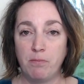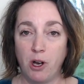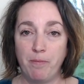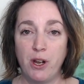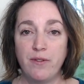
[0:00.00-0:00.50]

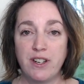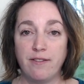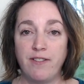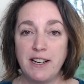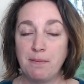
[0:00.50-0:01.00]
Pop over to the
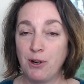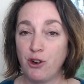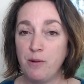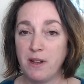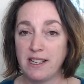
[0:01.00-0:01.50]
Facebook
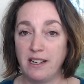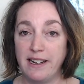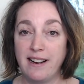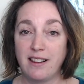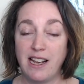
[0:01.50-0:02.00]
group. There's a
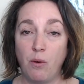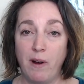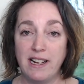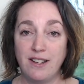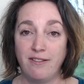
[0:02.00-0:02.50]
link there
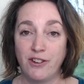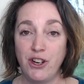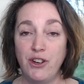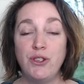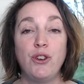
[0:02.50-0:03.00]
waiting for
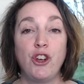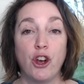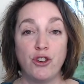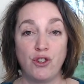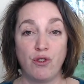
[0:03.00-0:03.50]
you so you can go
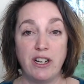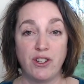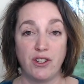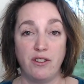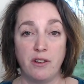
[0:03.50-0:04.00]
straight
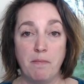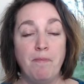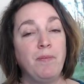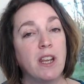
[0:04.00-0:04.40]
to them.